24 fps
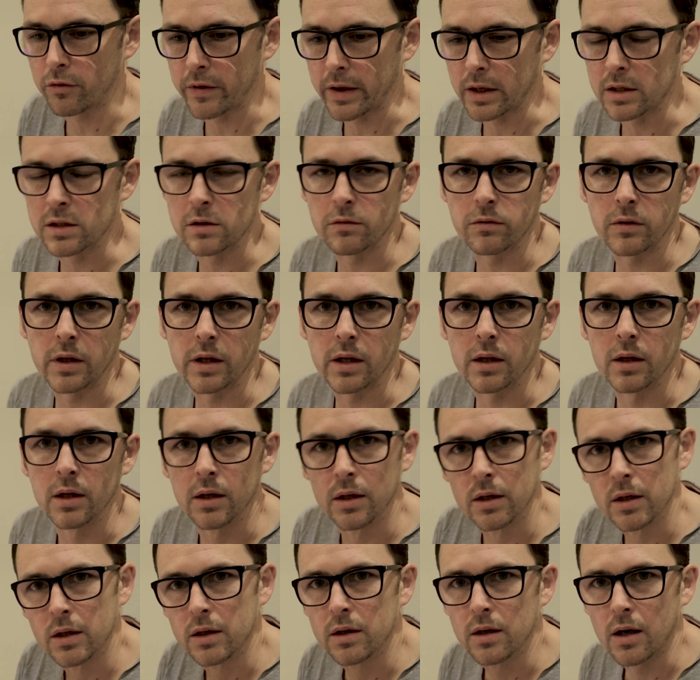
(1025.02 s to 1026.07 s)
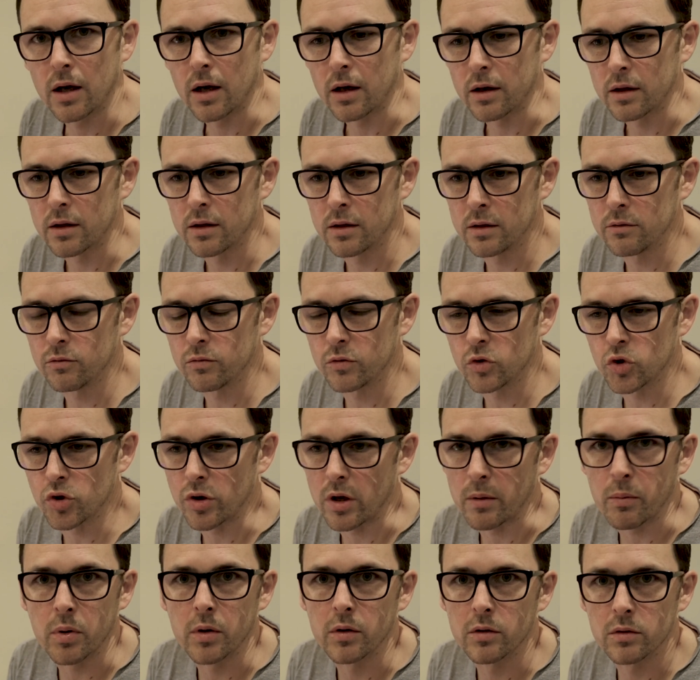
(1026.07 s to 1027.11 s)
effectively
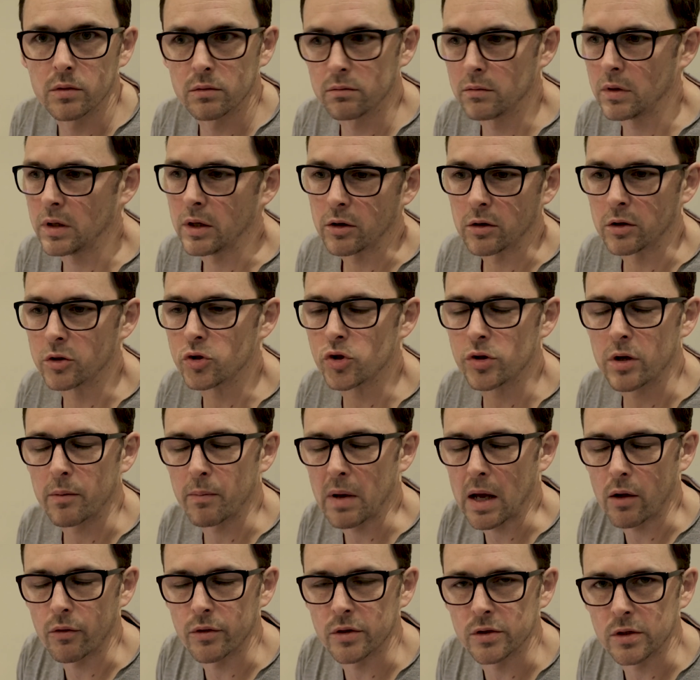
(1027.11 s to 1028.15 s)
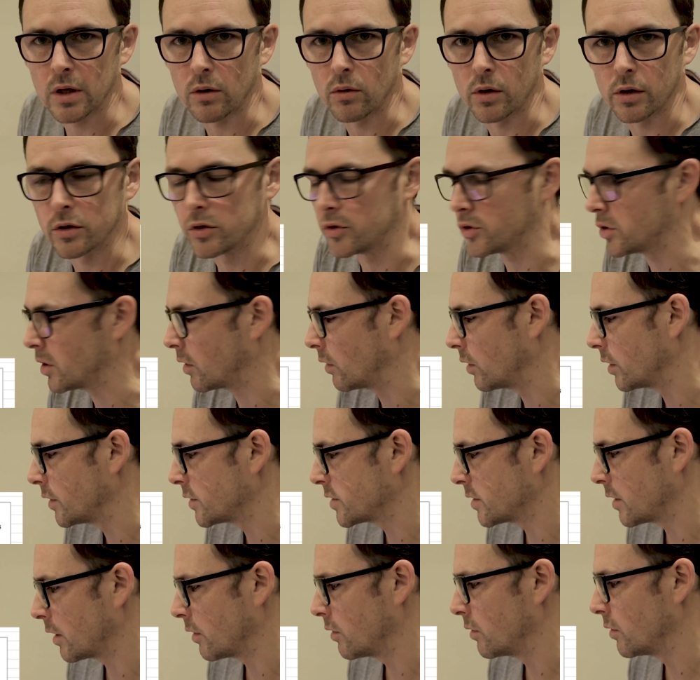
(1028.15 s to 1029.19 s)
trip out the solar controller,
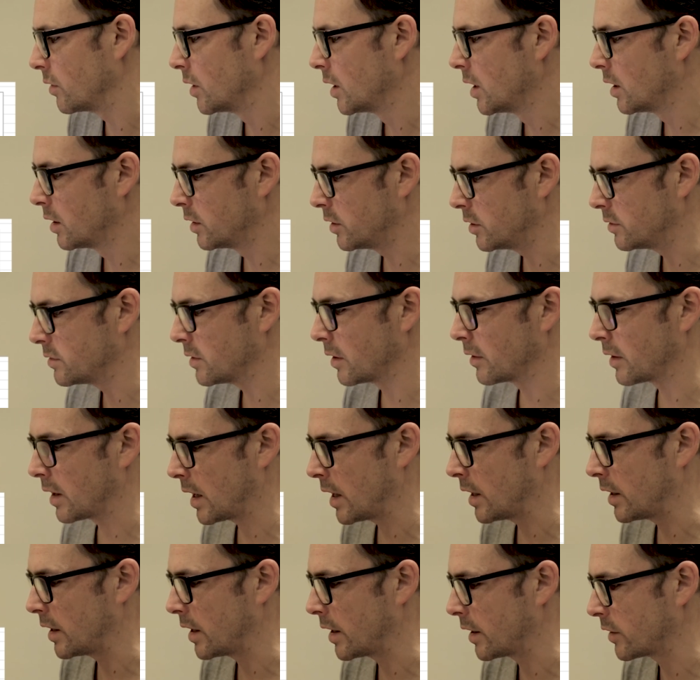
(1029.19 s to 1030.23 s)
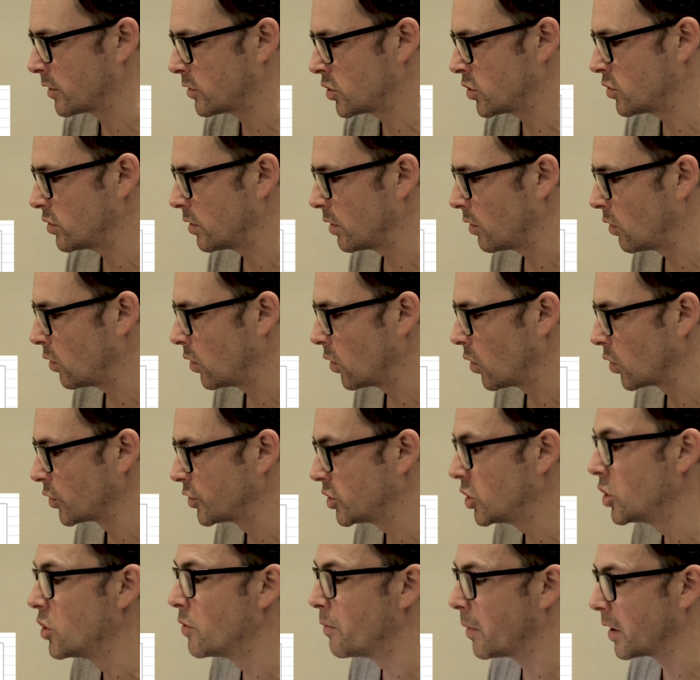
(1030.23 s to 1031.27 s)
so you don't get any extra or
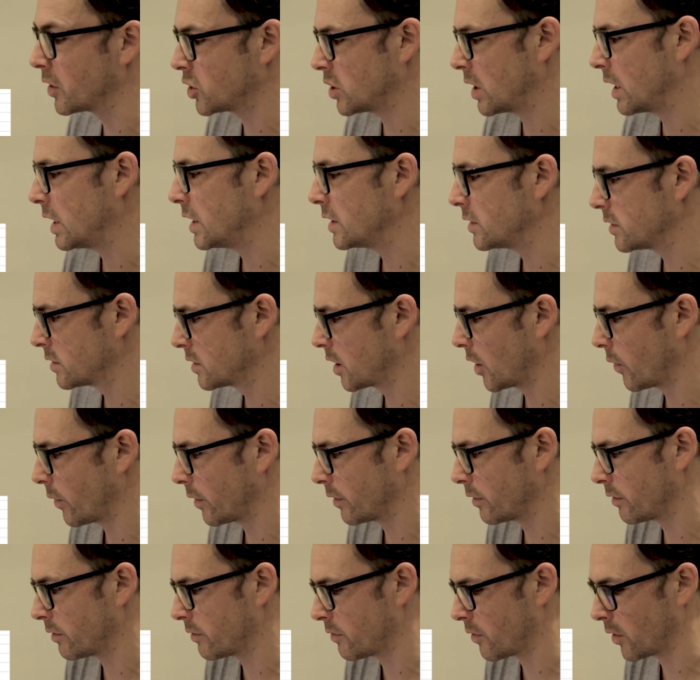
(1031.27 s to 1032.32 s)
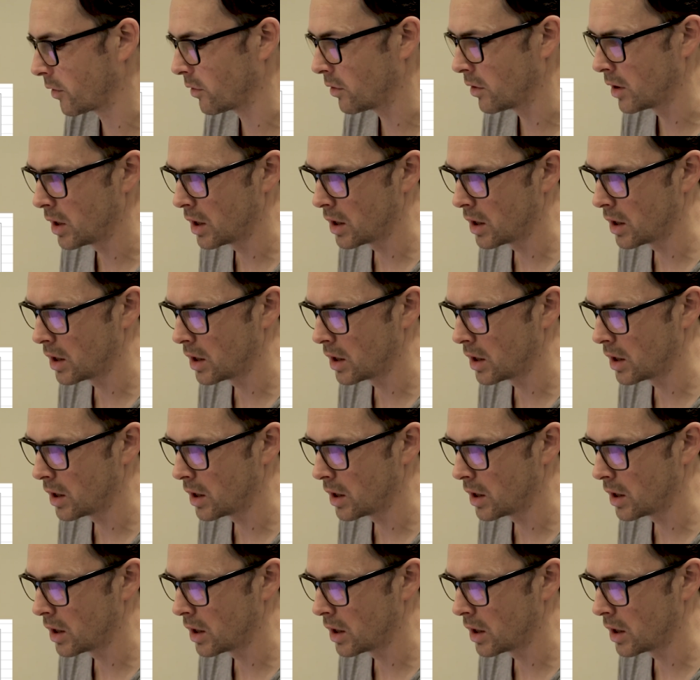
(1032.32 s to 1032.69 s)
too much heat going through.